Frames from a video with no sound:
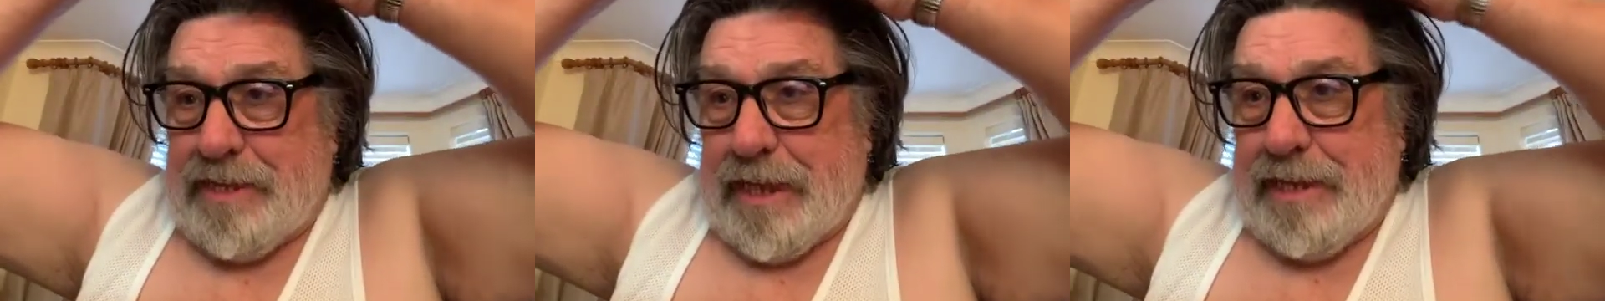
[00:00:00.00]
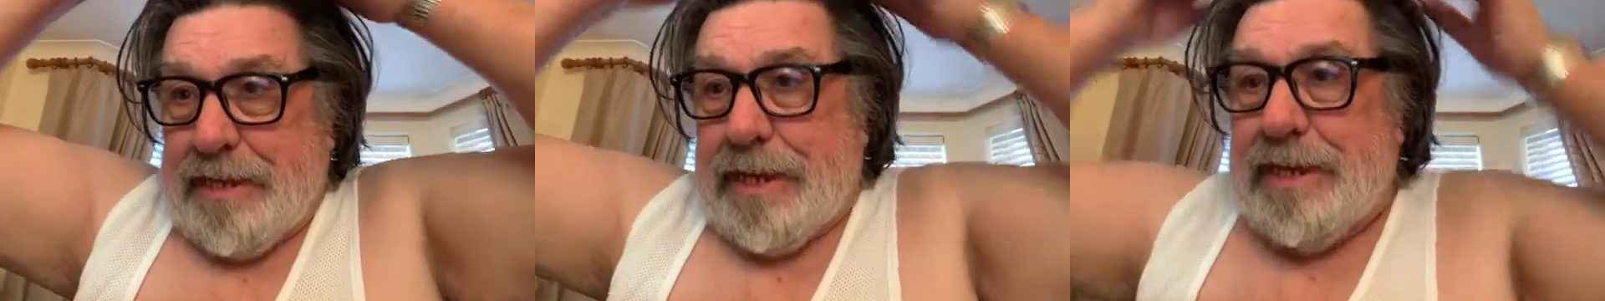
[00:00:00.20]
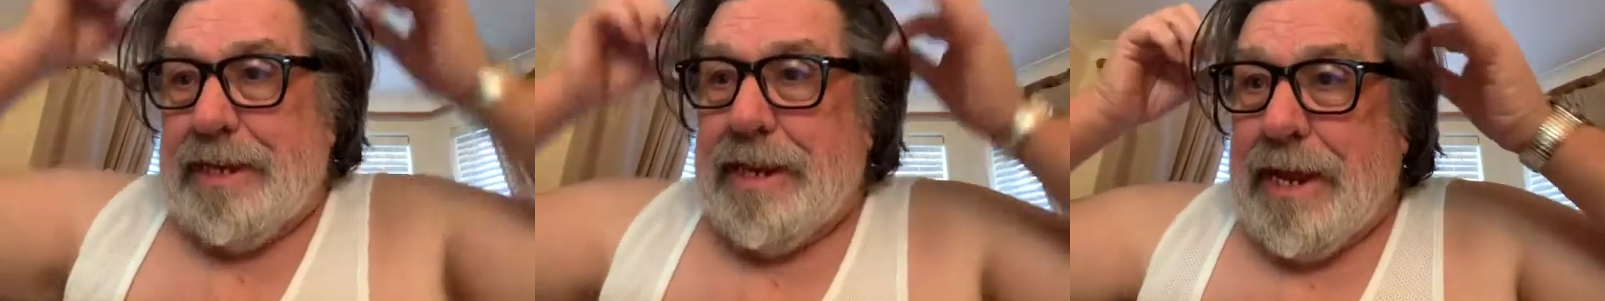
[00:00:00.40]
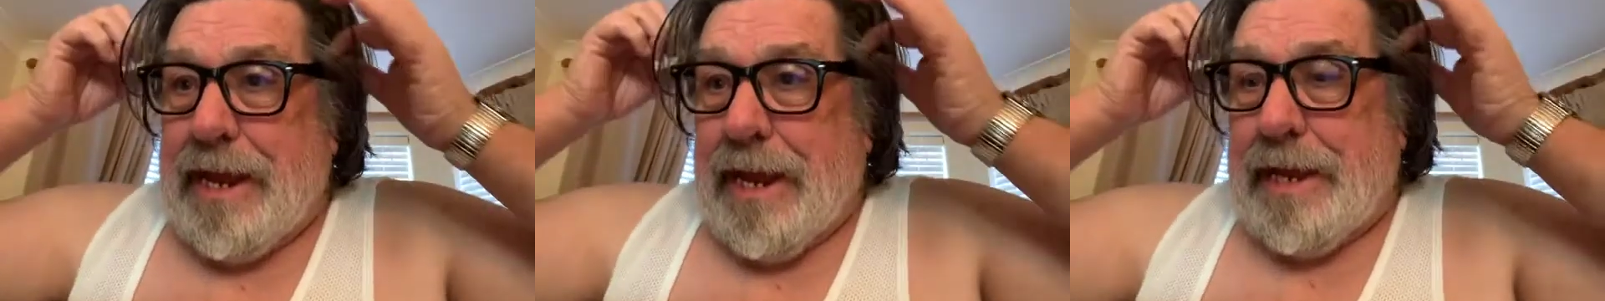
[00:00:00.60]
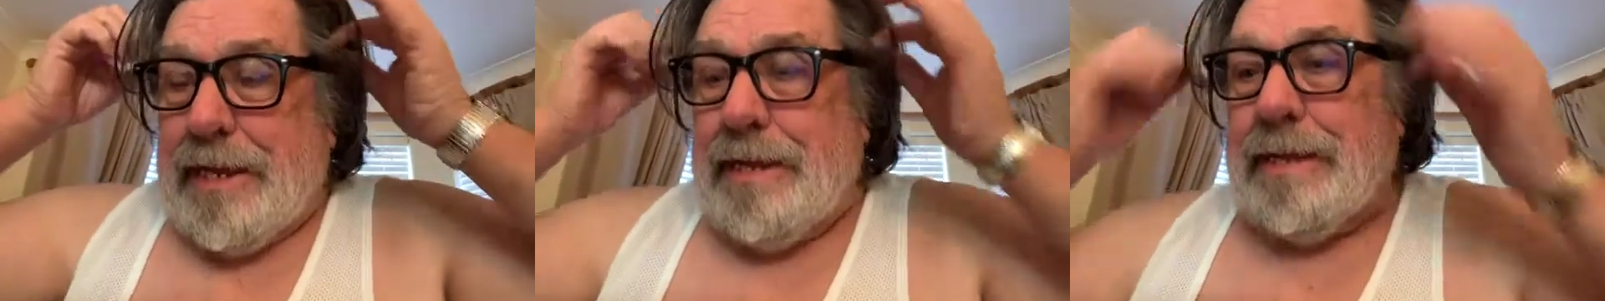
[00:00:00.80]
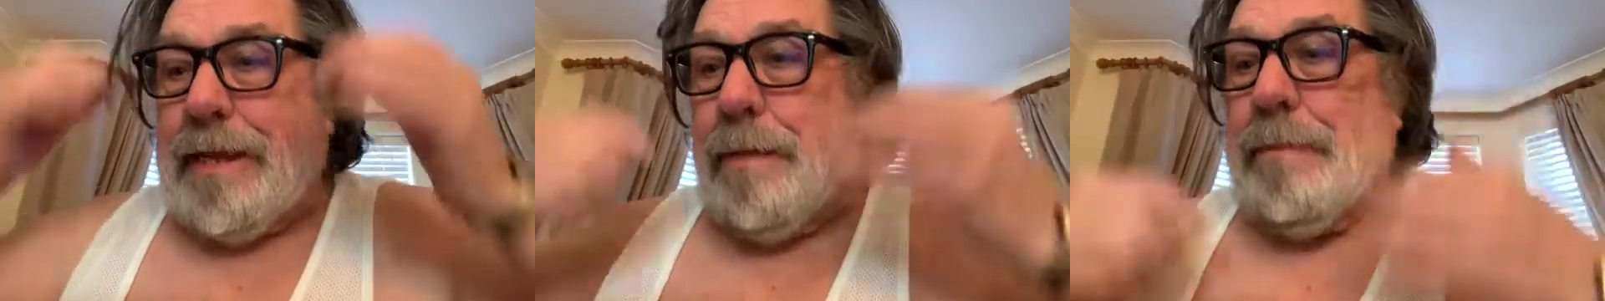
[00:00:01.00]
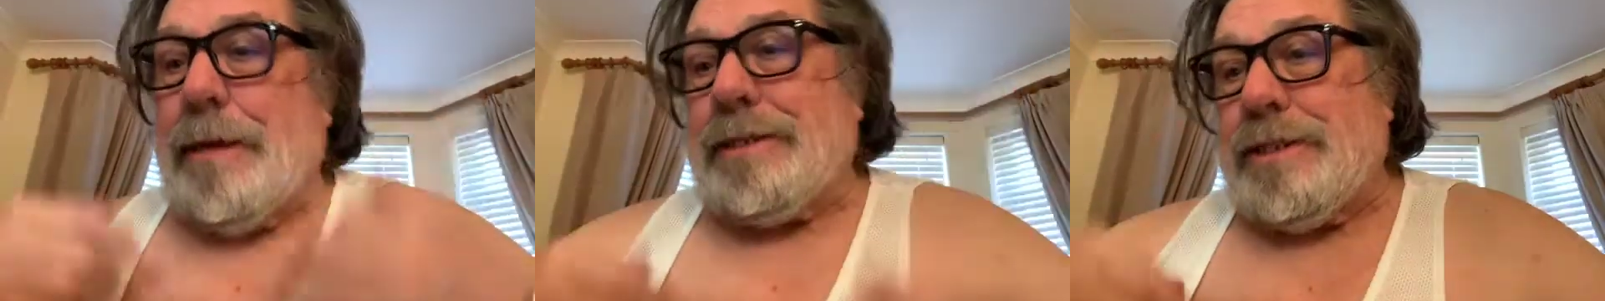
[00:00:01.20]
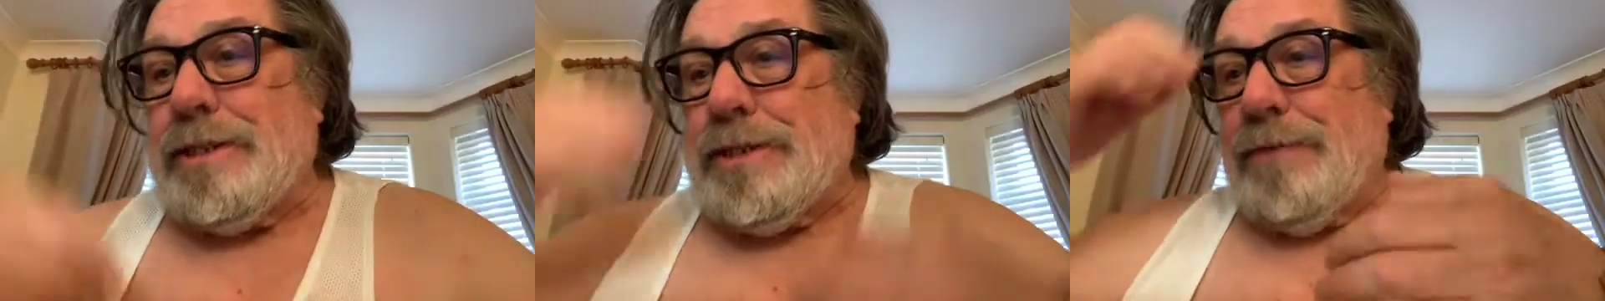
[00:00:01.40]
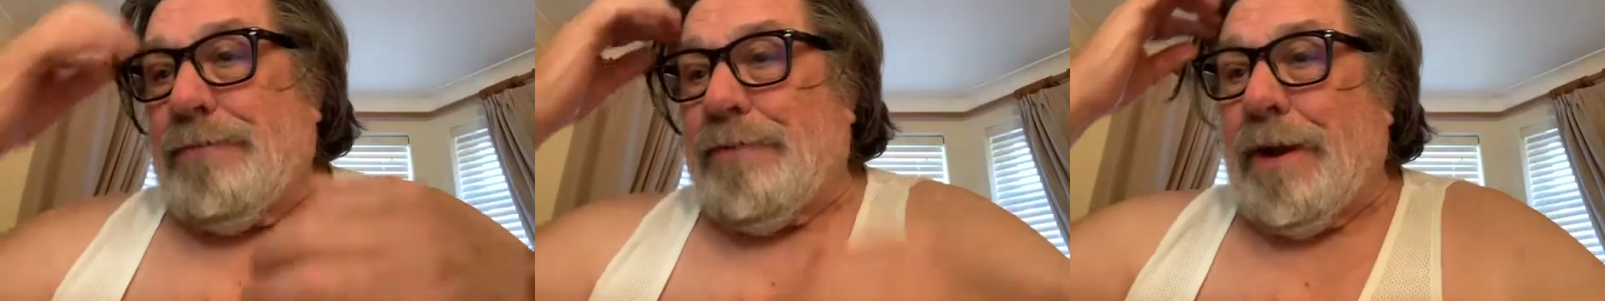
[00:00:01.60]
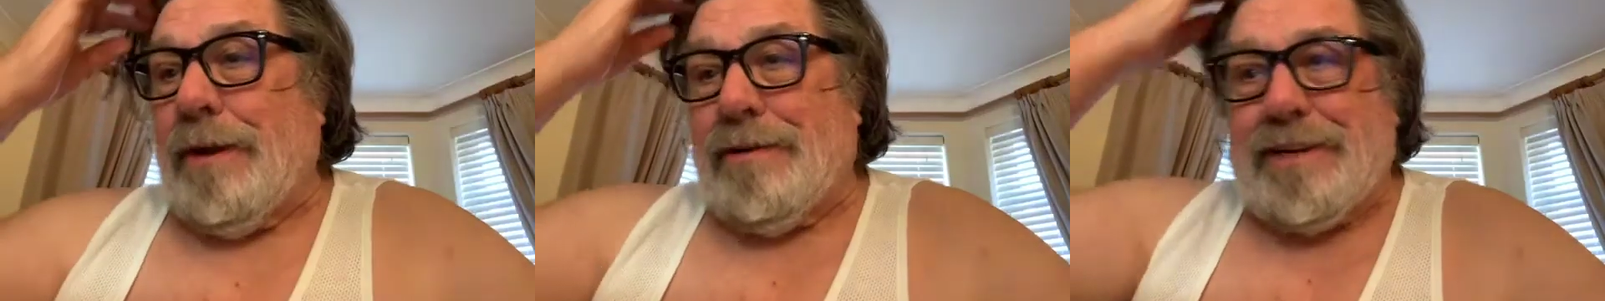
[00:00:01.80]
thing in your hair that matches your
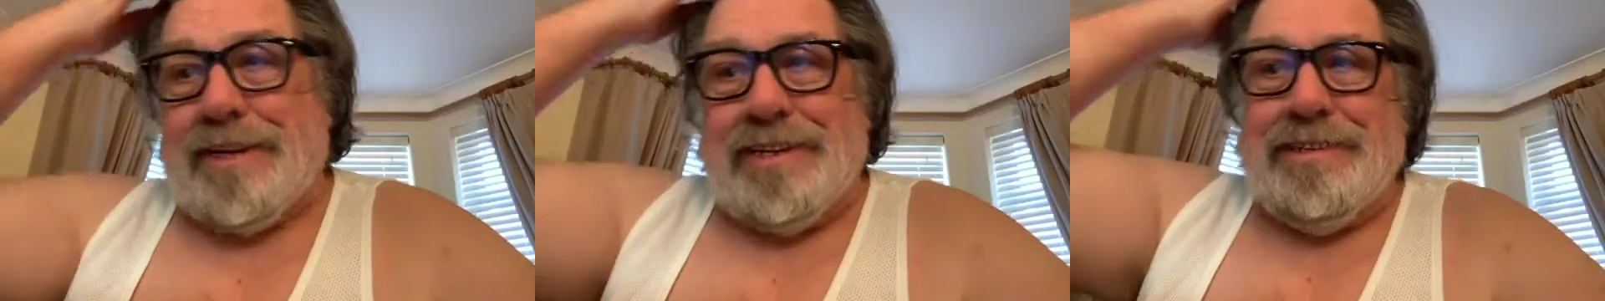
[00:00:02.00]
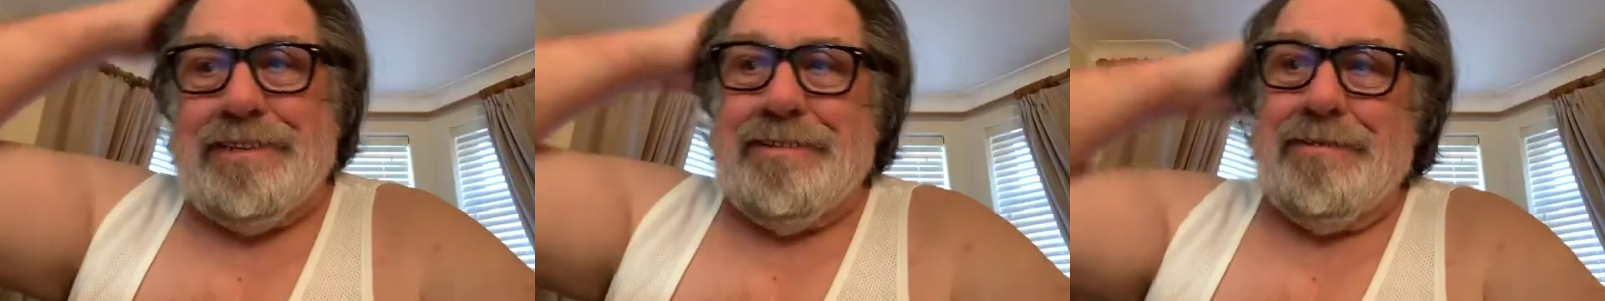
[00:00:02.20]
frock.